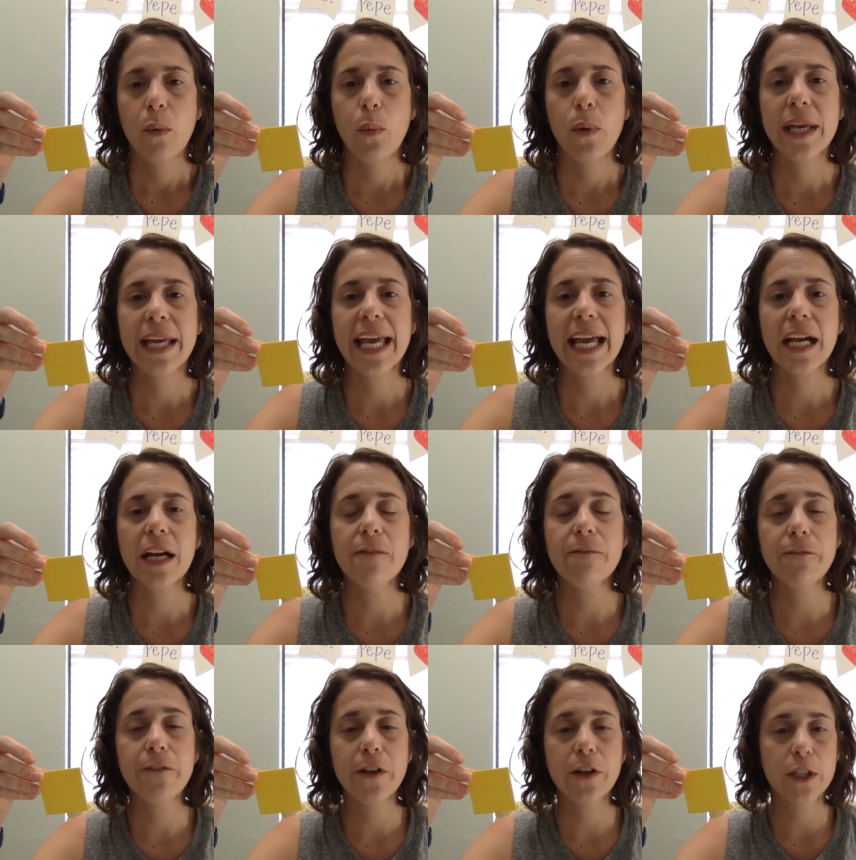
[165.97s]
get
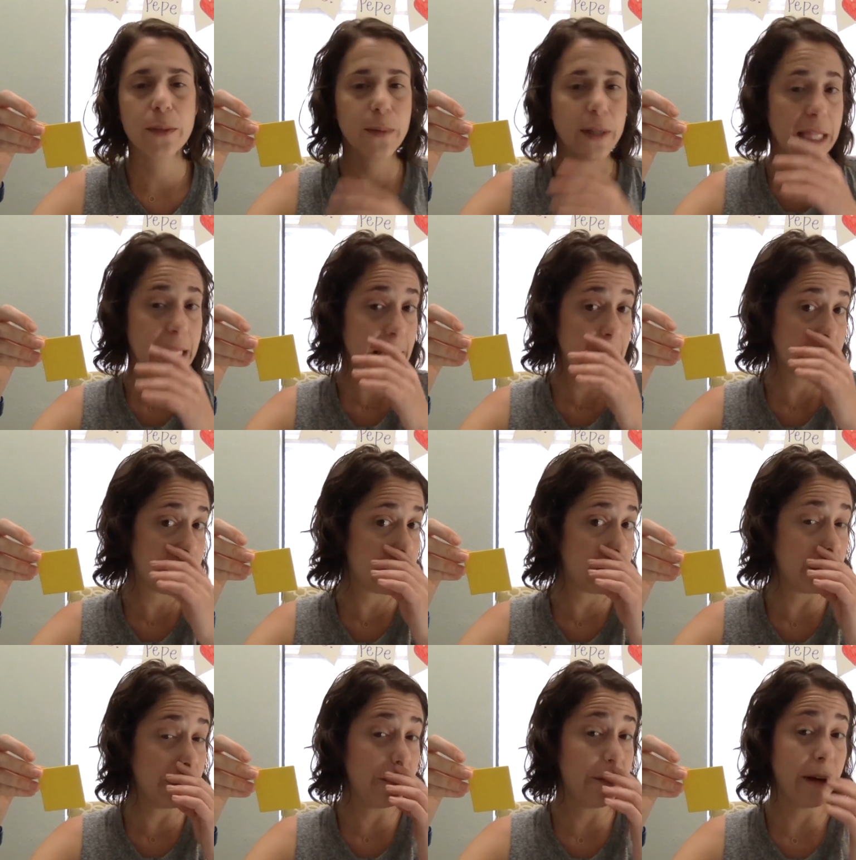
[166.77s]
confused with these
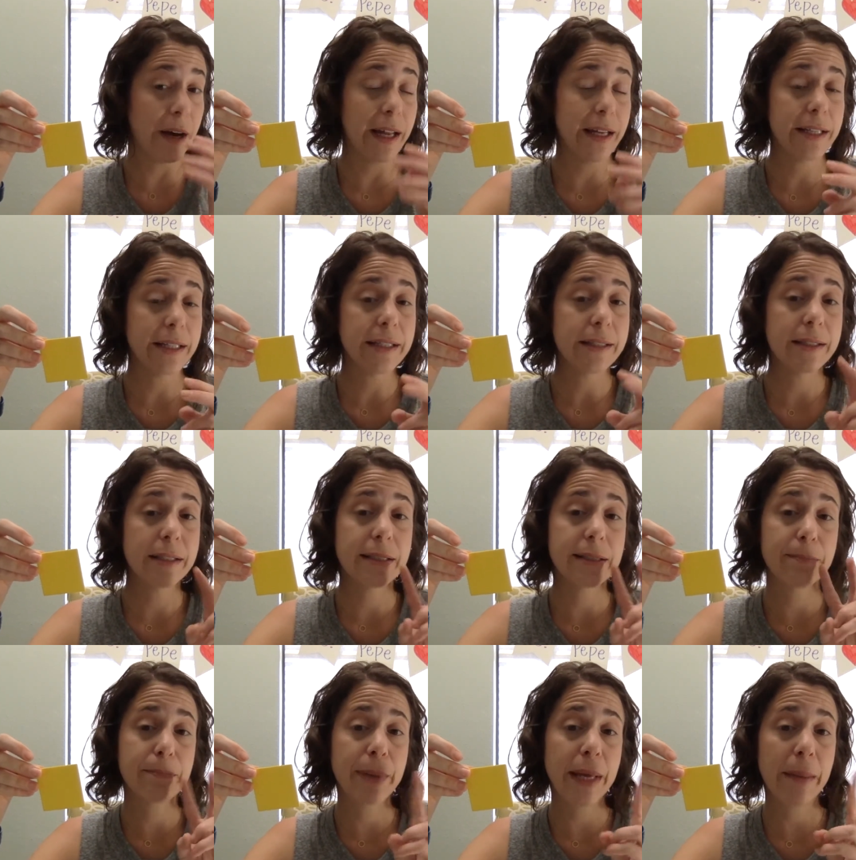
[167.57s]
two
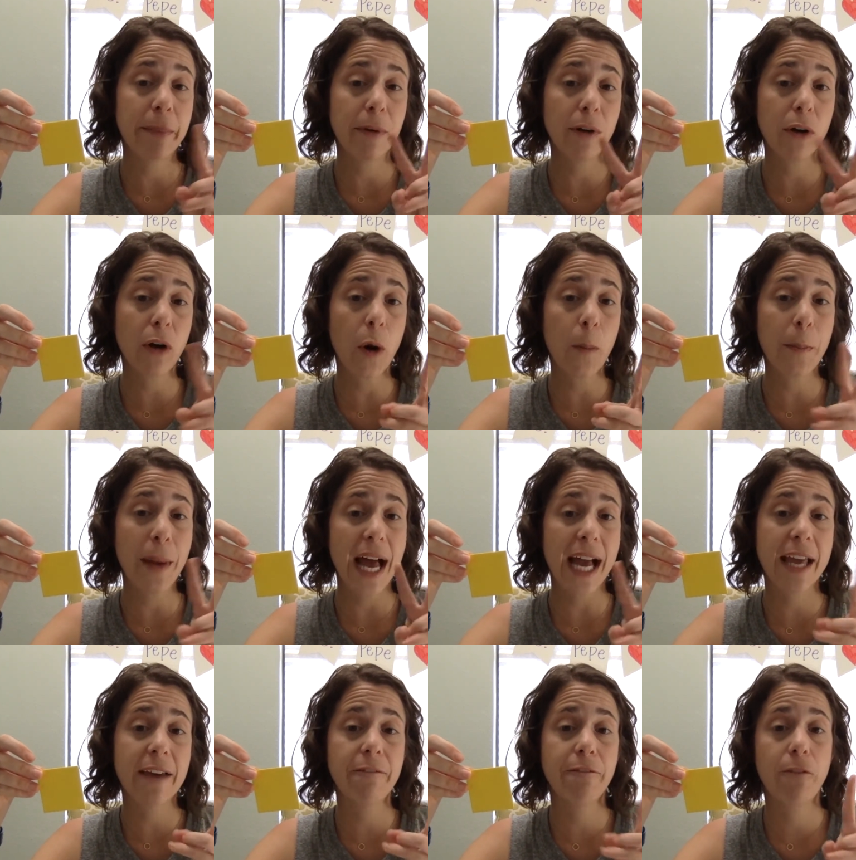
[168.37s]
ones. People go
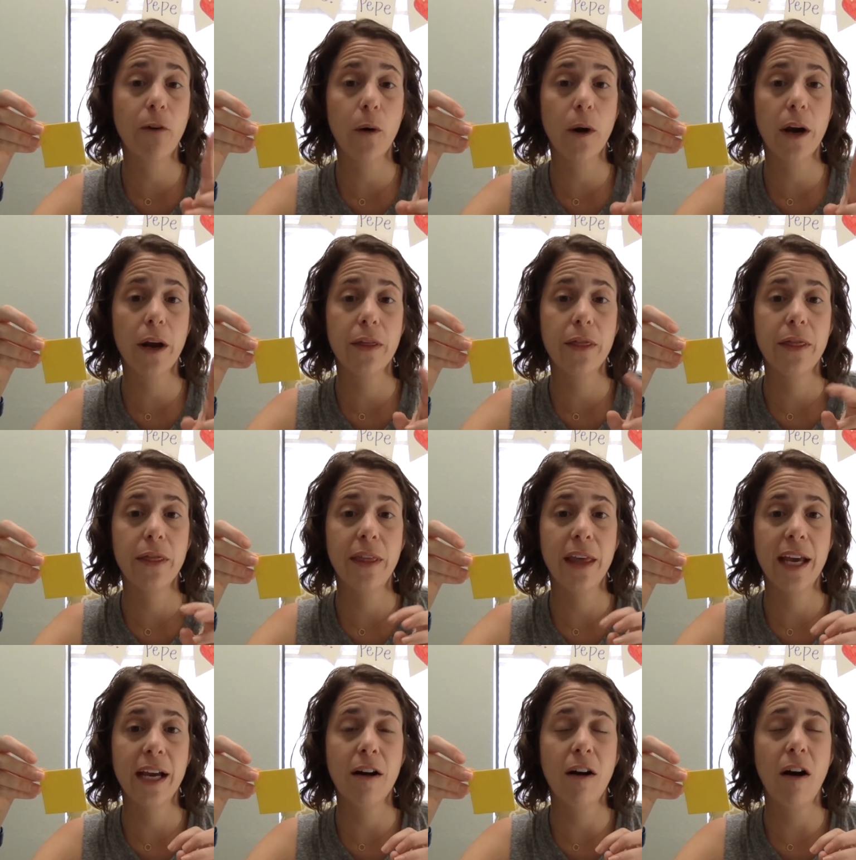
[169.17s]
back and forth.
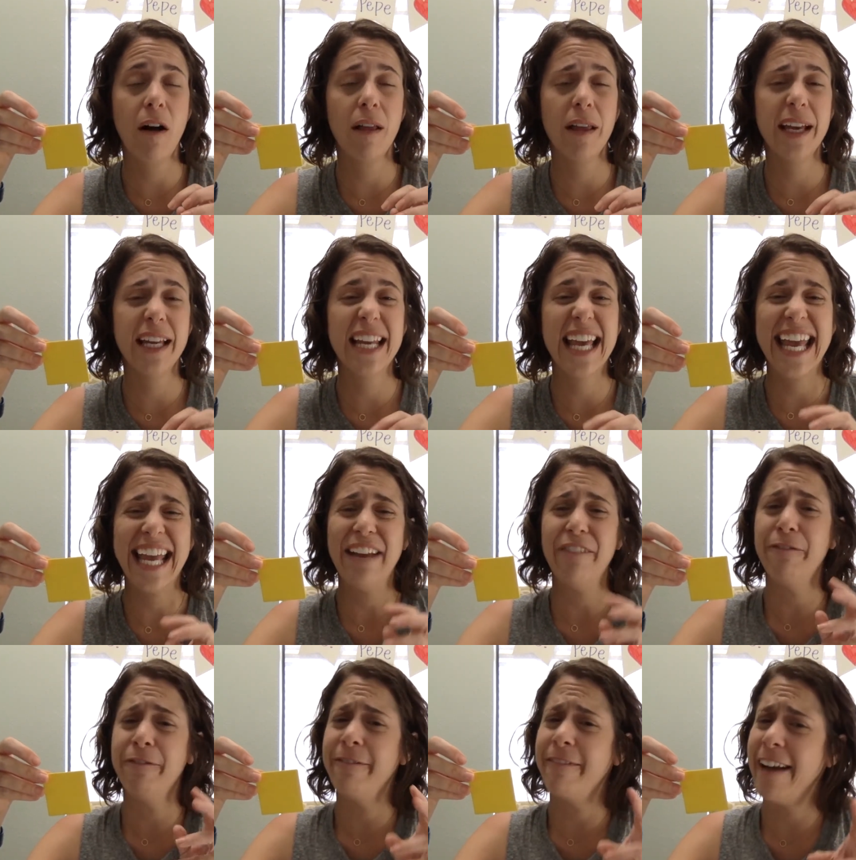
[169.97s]
They call it
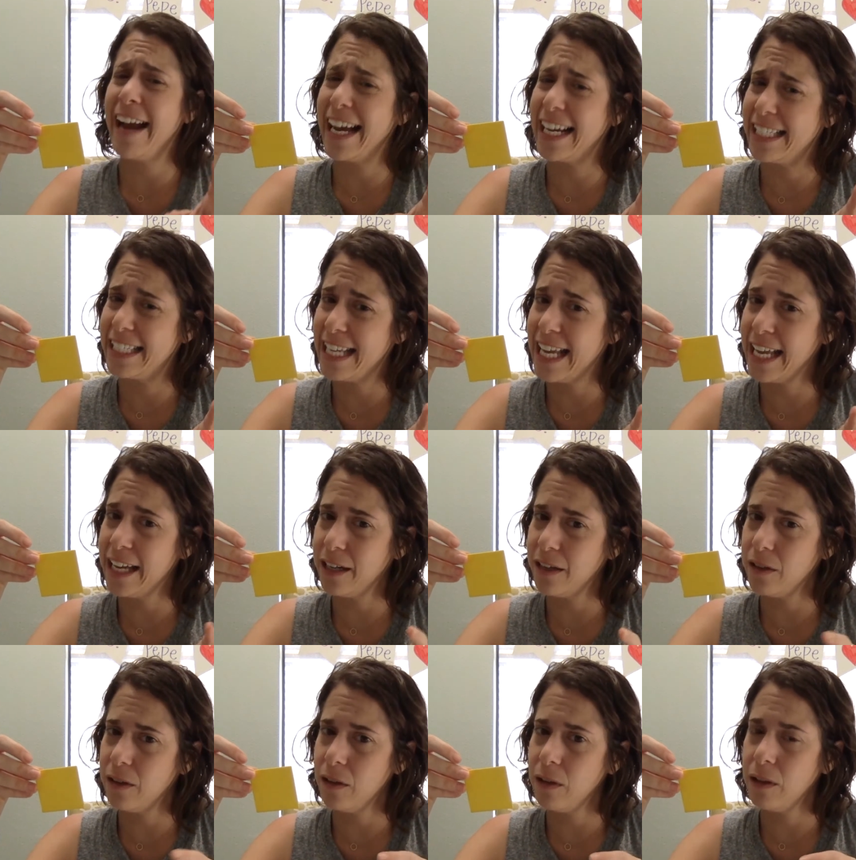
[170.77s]
a
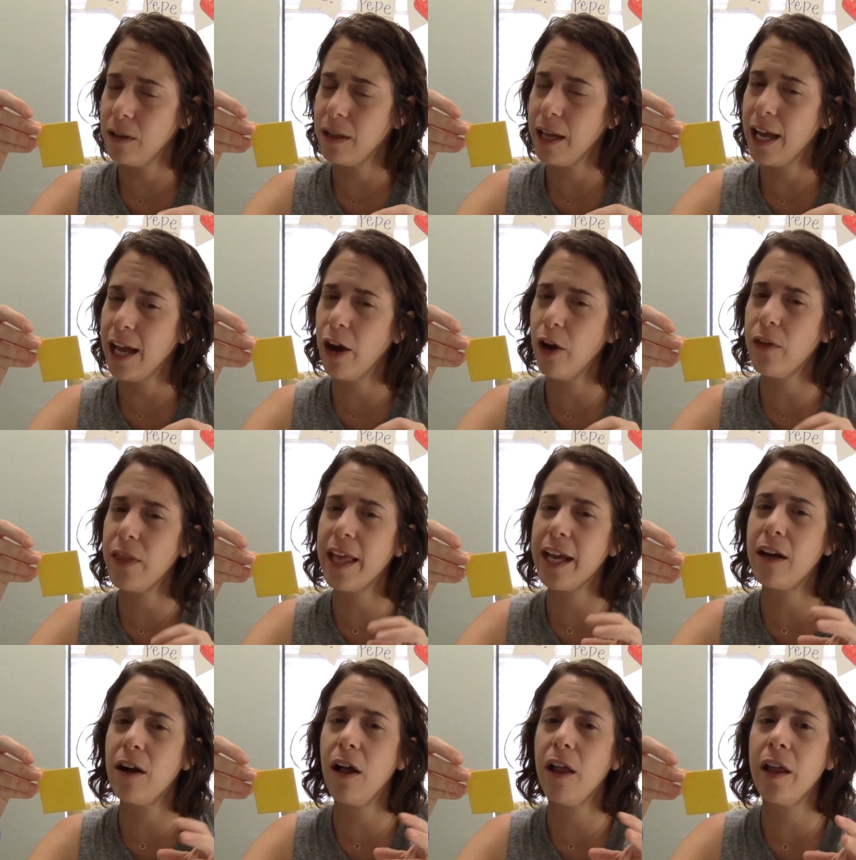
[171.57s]
rectangle or
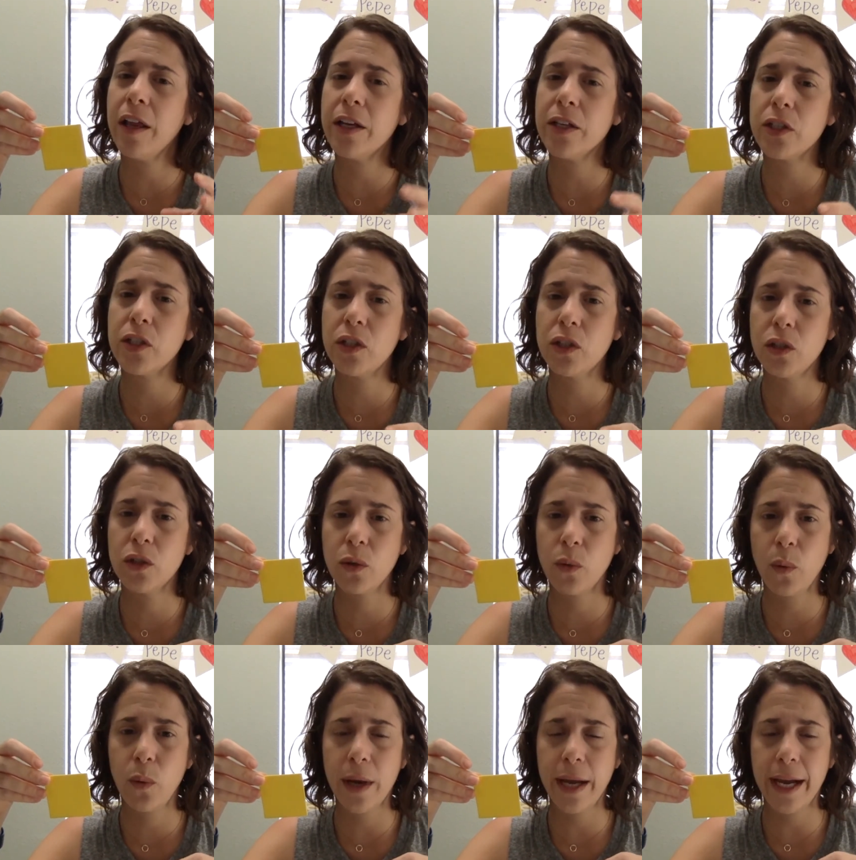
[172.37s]
they call it a
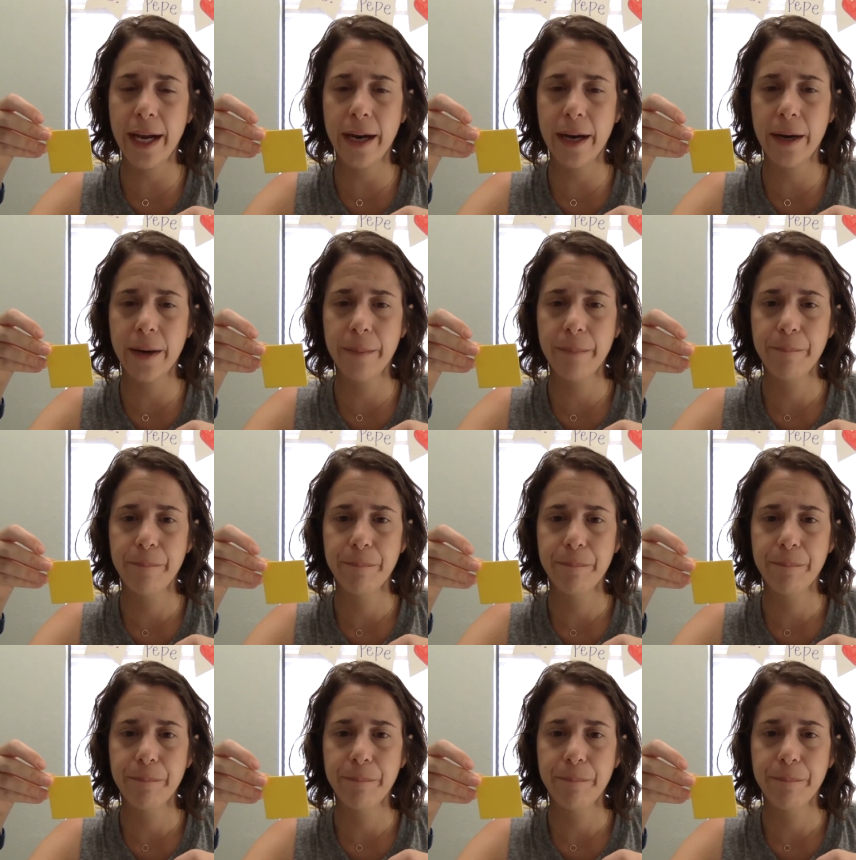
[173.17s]
square.